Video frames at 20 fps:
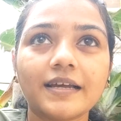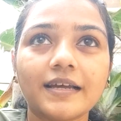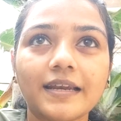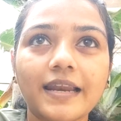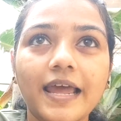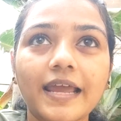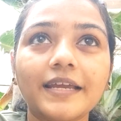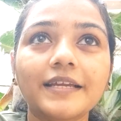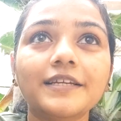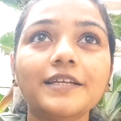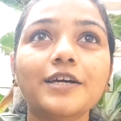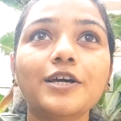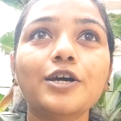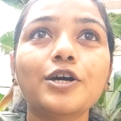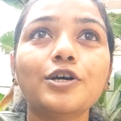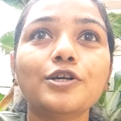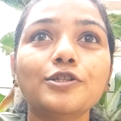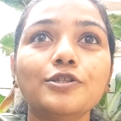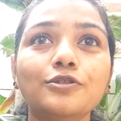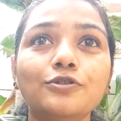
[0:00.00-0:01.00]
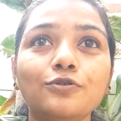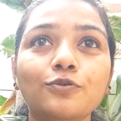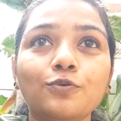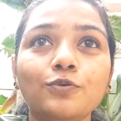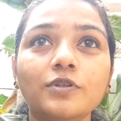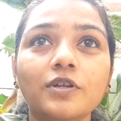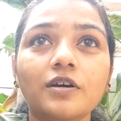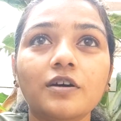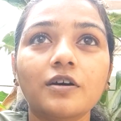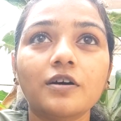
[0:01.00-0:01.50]
right? So
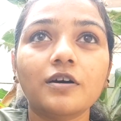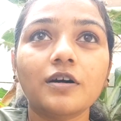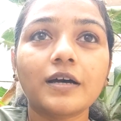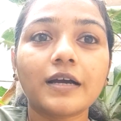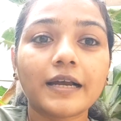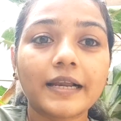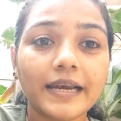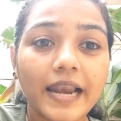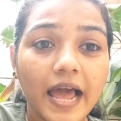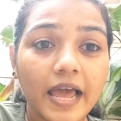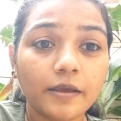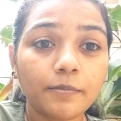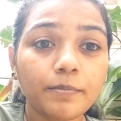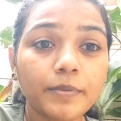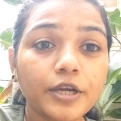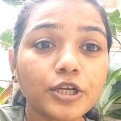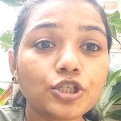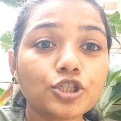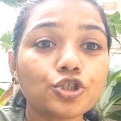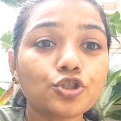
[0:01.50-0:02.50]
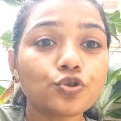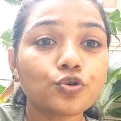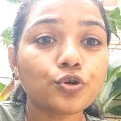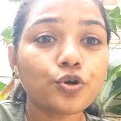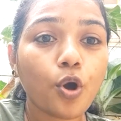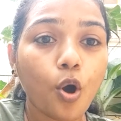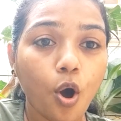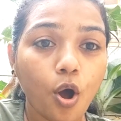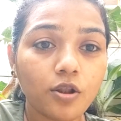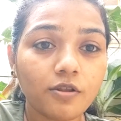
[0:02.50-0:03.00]
the climate should
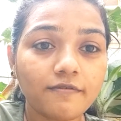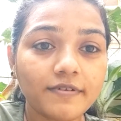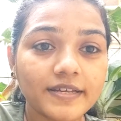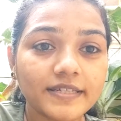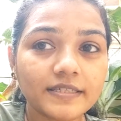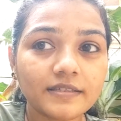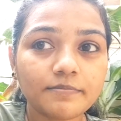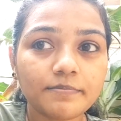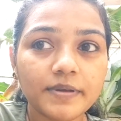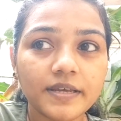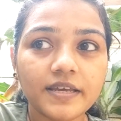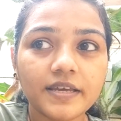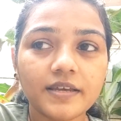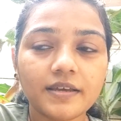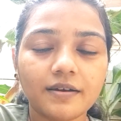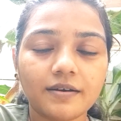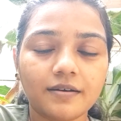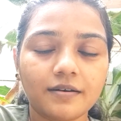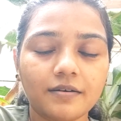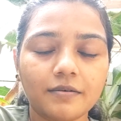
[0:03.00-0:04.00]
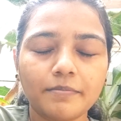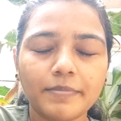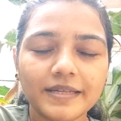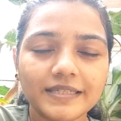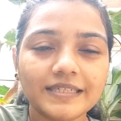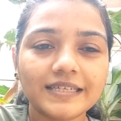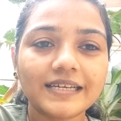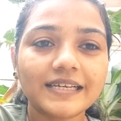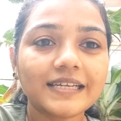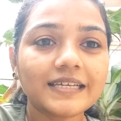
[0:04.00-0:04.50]
always be
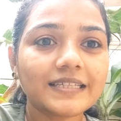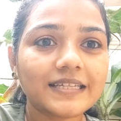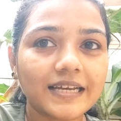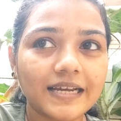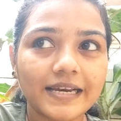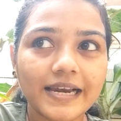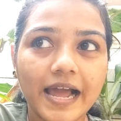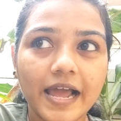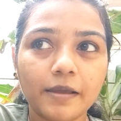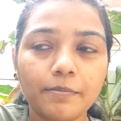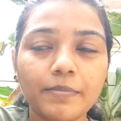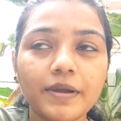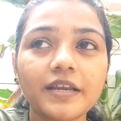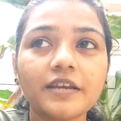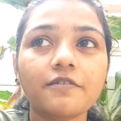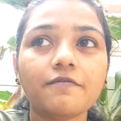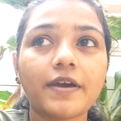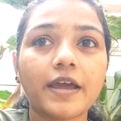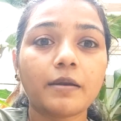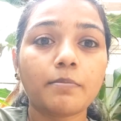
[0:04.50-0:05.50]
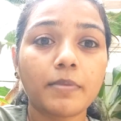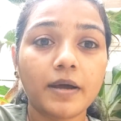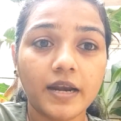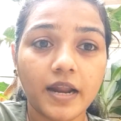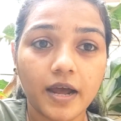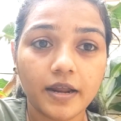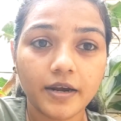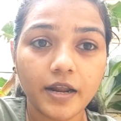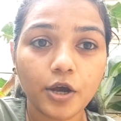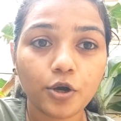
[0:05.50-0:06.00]
basically the climate where
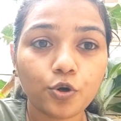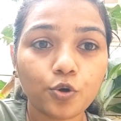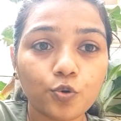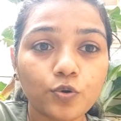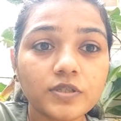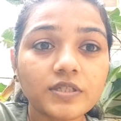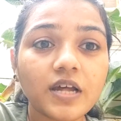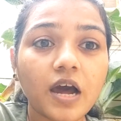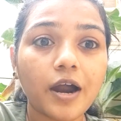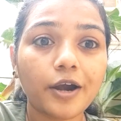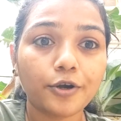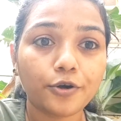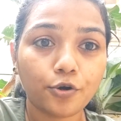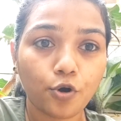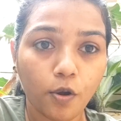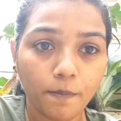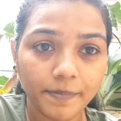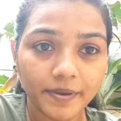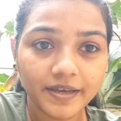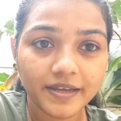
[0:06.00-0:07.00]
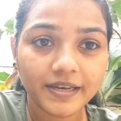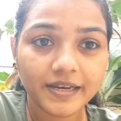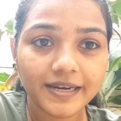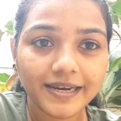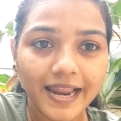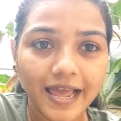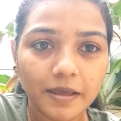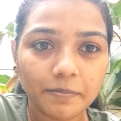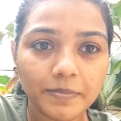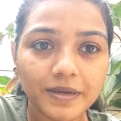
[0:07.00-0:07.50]
banana grows are tropical
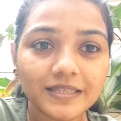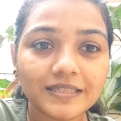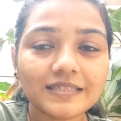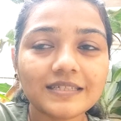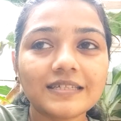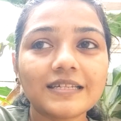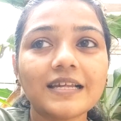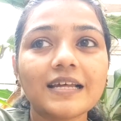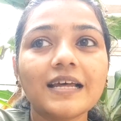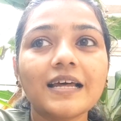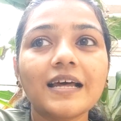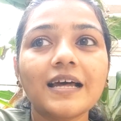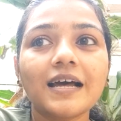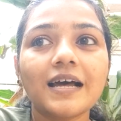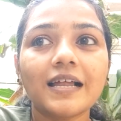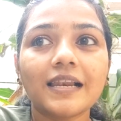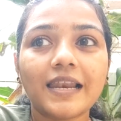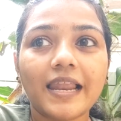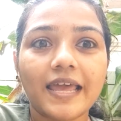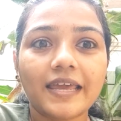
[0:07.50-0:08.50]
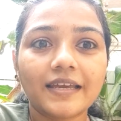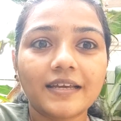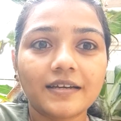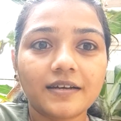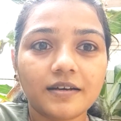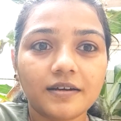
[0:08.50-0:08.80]
climates, like